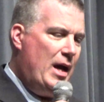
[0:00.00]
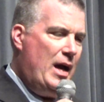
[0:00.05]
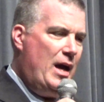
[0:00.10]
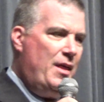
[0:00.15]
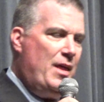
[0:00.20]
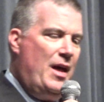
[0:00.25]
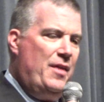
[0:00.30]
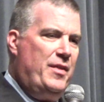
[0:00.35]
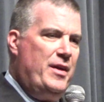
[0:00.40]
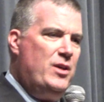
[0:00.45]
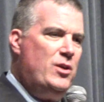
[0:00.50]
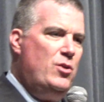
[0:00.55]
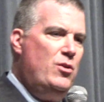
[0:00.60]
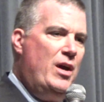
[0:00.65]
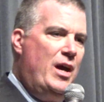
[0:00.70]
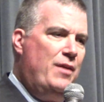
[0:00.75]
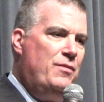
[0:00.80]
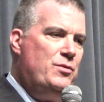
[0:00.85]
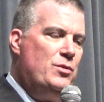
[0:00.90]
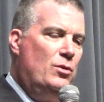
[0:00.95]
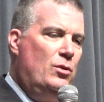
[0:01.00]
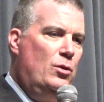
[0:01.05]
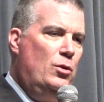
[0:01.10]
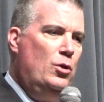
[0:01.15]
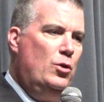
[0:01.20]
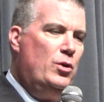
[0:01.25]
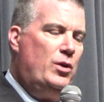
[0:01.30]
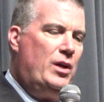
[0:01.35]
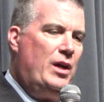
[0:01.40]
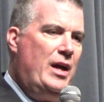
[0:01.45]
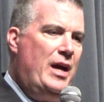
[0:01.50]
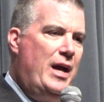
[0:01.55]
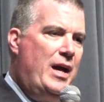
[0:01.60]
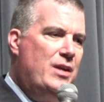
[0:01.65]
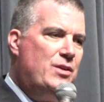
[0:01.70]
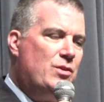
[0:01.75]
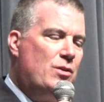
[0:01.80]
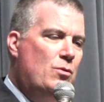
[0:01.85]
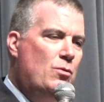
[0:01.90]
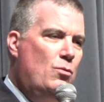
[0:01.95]
I think you have to look
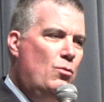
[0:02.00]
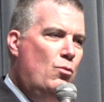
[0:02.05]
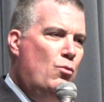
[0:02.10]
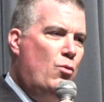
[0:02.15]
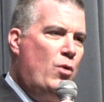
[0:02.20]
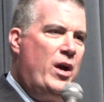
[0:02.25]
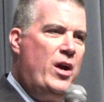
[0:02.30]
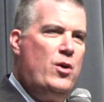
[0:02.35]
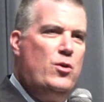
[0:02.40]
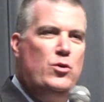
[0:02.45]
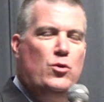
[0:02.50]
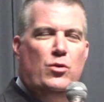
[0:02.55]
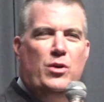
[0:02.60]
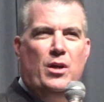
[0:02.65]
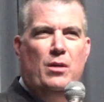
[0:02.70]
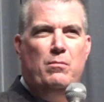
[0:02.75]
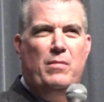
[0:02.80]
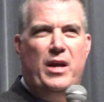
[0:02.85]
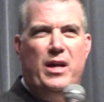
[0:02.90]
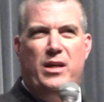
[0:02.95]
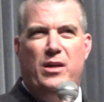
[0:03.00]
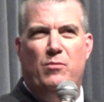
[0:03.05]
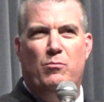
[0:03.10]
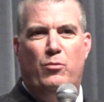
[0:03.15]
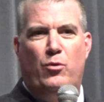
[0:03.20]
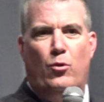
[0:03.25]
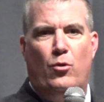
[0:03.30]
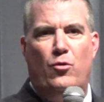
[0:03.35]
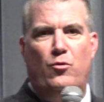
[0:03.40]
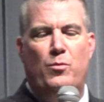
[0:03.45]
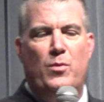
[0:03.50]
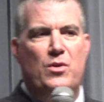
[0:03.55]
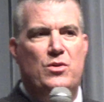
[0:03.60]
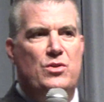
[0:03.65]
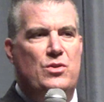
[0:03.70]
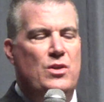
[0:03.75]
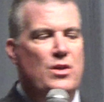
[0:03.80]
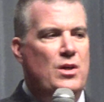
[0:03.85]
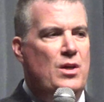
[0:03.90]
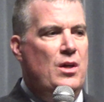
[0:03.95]
at where you can make
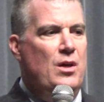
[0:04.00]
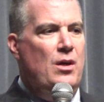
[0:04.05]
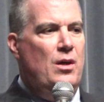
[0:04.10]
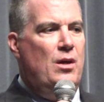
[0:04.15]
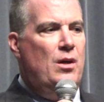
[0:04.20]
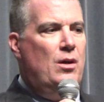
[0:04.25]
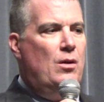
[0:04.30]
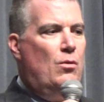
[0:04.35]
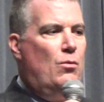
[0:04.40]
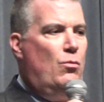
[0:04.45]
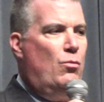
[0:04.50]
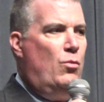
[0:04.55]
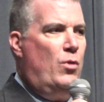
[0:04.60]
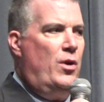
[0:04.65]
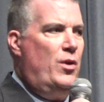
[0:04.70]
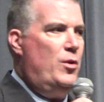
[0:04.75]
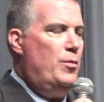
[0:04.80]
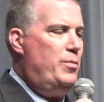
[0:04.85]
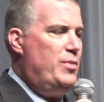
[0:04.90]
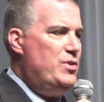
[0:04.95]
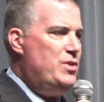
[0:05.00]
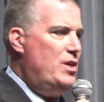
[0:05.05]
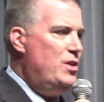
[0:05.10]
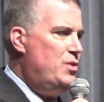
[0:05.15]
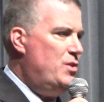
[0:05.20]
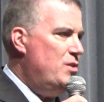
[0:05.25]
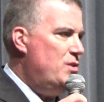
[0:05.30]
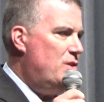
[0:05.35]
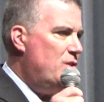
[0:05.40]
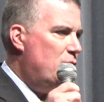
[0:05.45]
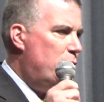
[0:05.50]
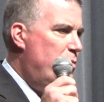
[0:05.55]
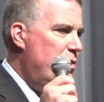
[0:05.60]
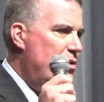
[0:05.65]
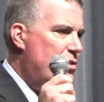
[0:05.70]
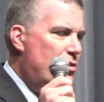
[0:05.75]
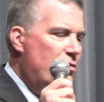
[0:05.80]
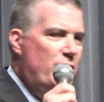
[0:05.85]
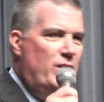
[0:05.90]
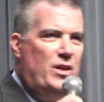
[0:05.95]
improvements. One of the positions that's been
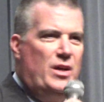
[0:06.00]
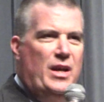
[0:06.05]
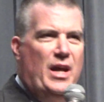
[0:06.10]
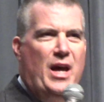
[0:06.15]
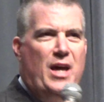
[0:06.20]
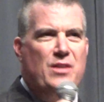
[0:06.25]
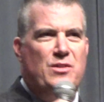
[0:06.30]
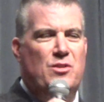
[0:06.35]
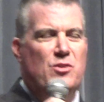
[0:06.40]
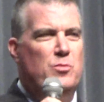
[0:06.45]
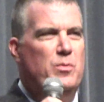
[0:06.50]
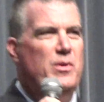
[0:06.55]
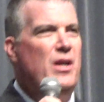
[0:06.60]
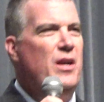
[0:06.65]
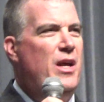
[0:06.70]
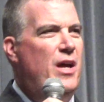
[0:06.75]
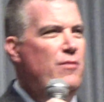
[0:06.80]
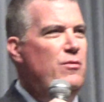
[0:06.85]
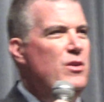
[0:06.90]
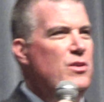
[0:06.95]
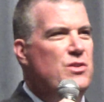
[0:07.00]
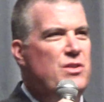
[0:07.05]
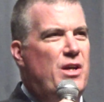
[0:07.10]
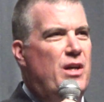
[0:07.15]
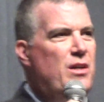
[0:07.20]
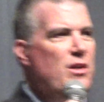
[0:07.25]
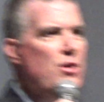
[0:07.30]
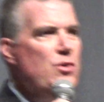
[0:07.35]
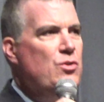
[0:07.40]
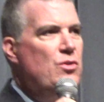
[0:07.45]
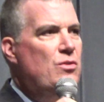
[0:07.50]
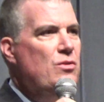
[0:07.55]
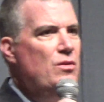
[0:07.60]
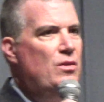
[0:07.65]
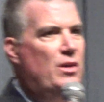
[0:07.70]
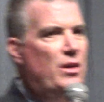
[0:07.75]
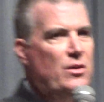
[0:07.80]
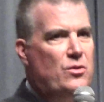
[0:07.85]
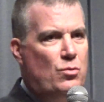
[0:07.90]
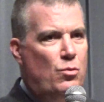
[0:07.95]
civilianized has been an evidence technician,
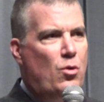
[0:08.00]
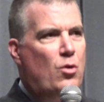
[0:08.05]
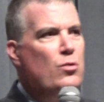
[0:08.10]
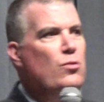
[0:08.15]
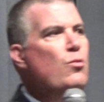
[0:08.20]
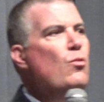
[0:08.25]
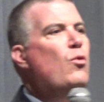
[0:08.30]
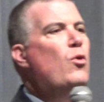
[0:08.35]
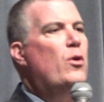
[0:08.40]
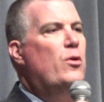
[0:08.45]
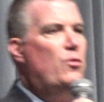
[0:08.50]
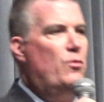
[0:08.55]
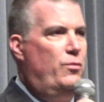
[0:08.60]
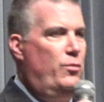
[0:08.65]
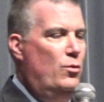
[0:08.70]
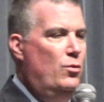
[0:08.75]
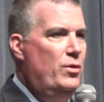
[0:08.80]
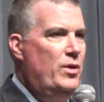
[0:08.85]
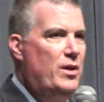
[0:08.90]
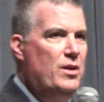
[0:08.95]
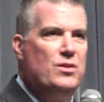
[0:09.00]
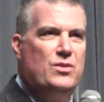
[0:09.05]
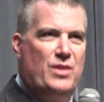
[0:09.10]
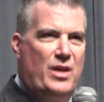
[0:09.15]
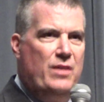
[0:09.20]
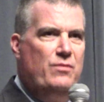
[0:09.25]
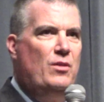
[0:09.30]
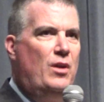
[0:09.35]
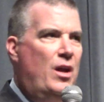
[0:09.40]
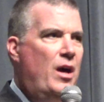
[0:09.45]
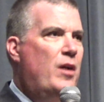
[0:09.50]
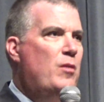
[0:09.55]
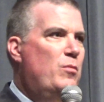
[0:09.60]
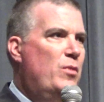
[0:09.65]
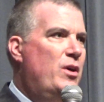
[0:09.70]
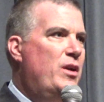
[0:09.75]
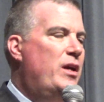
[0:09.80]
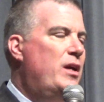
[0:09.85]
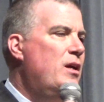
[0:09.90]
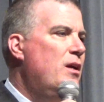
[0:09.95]
and it's worked wonderful, and it's saved a lot of
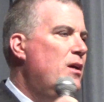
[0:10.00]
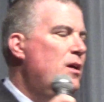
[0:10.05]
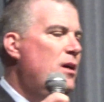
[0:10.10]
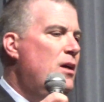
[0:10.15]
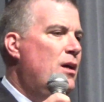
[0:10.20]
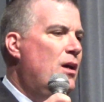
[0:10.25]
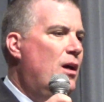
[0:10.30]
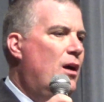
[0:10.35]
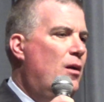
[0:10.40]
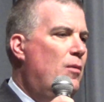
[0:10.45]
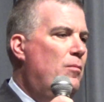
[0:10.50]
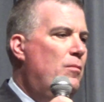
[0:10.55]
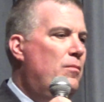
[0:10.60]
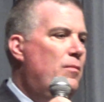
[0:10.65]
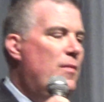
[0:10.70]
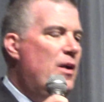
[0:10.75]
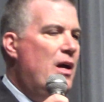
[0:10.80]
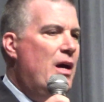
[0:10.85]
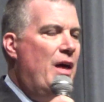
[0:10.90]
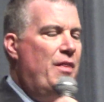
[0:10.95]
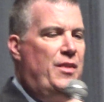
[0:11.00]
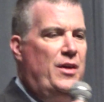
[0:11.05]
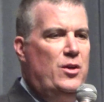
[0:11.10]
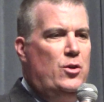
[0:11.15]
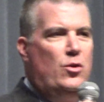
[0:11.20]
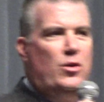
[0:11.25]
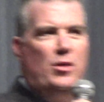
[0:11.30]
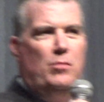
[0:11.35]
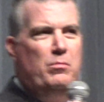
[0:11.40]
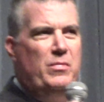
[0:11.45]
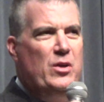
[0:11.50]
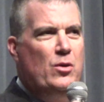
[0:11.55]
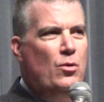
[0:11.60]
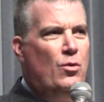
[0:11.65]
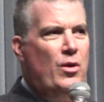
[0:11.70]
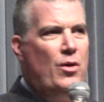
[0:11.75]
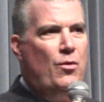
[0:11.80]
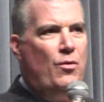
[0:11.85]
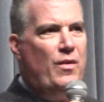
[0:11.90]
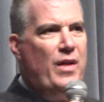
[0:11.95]
money. I think you can build
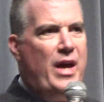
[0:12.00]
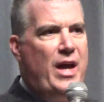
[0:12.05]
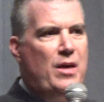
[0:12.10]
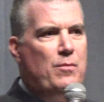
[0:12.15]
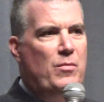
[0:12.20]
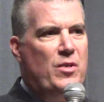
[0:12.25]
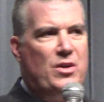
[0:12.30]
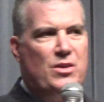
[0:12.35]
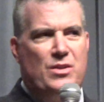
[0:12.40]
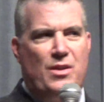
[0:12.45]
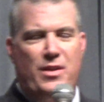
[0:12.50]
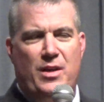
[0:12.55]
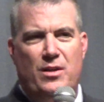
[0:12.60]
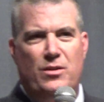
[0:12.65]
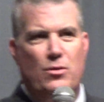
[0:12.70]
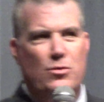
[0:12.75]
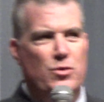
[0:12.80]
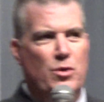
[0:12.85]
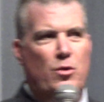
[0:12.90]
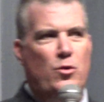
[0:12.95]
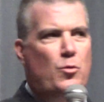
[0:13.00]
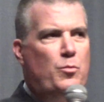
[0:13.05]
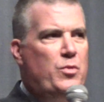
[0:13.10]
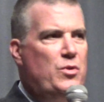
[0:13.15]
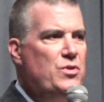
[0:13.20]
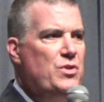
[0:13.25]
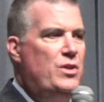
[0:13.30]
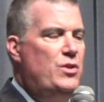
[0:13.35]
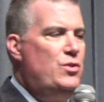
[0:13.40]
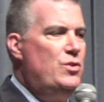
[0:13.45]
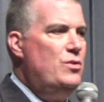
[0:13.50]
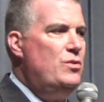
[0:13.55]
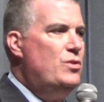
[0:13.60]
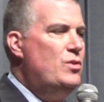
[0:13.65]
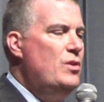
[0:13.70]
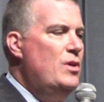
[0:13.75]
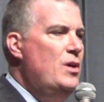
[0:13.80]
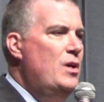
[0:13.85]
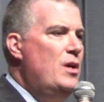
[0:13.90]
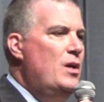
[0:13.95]
on that because I think there's other
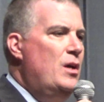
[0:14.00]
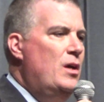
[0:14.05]
positions.